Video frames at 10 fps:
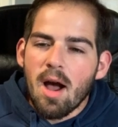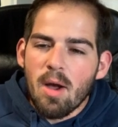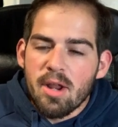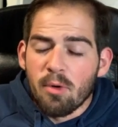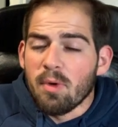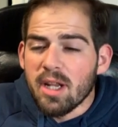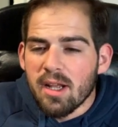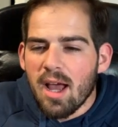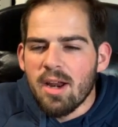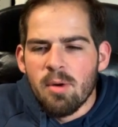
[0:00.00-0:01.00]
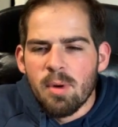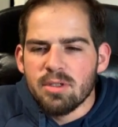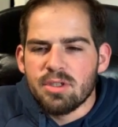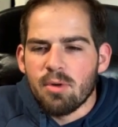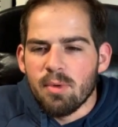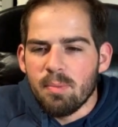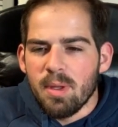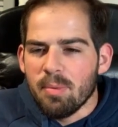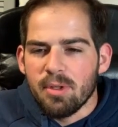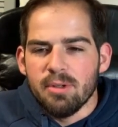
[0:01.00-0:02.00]
In Arena, I know most
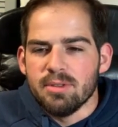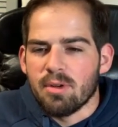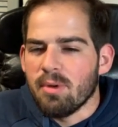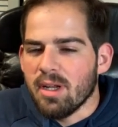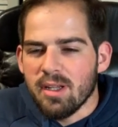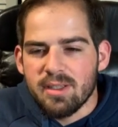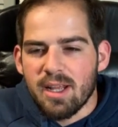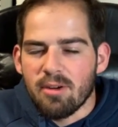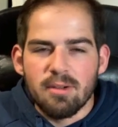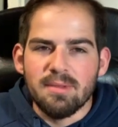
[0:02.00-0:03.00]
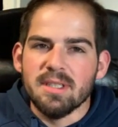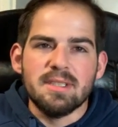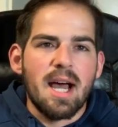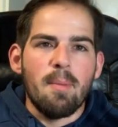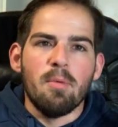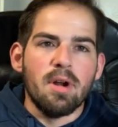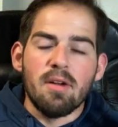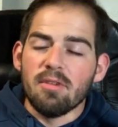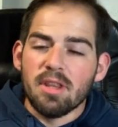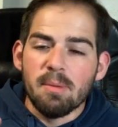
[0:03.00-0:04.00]
people use Arena that are in the top
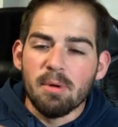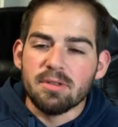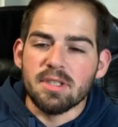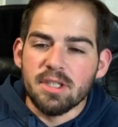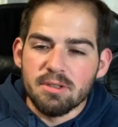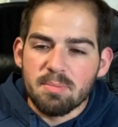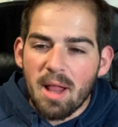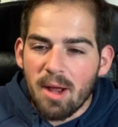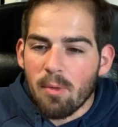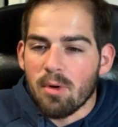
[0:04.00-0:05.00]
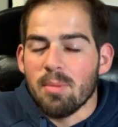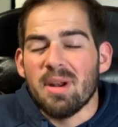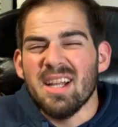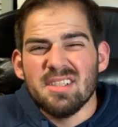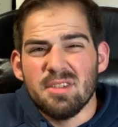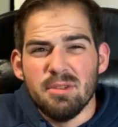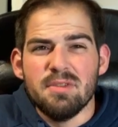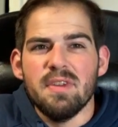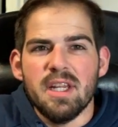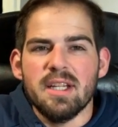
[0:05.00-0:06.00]
whatever. They mostly use Black Order, but I still use
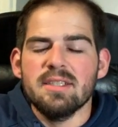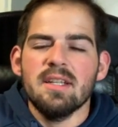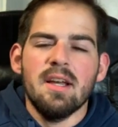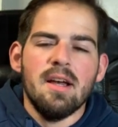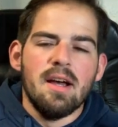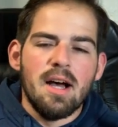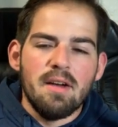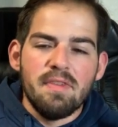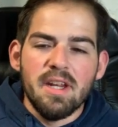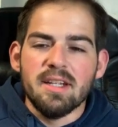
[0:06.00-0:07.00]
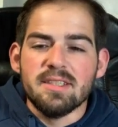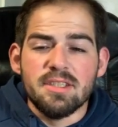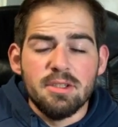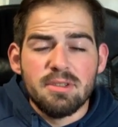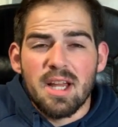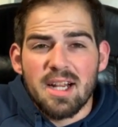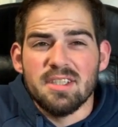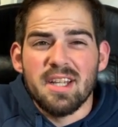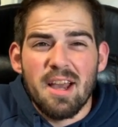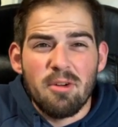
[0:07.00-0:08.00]
Phoenix. Phoenix is used to actually
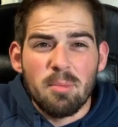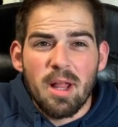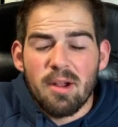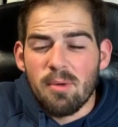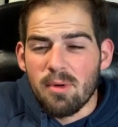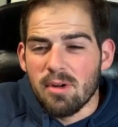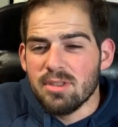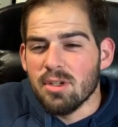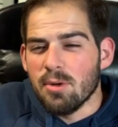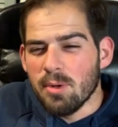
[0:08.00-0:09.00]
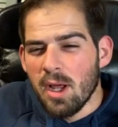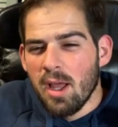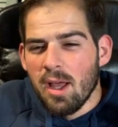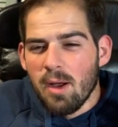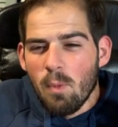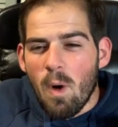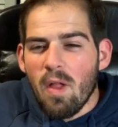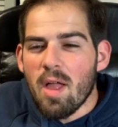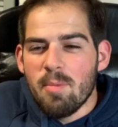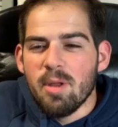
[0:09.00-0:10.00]
counter Black Order, so while
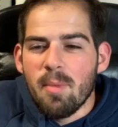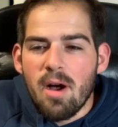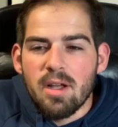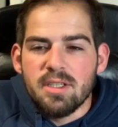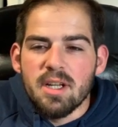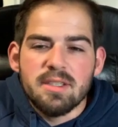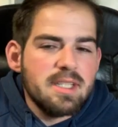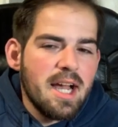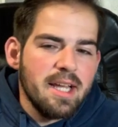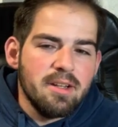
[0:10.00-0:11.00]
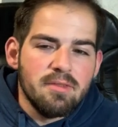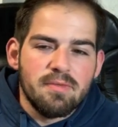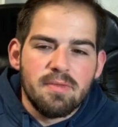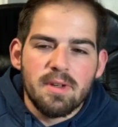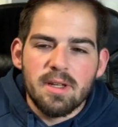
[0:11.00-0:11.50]
Ebony Maw does kind of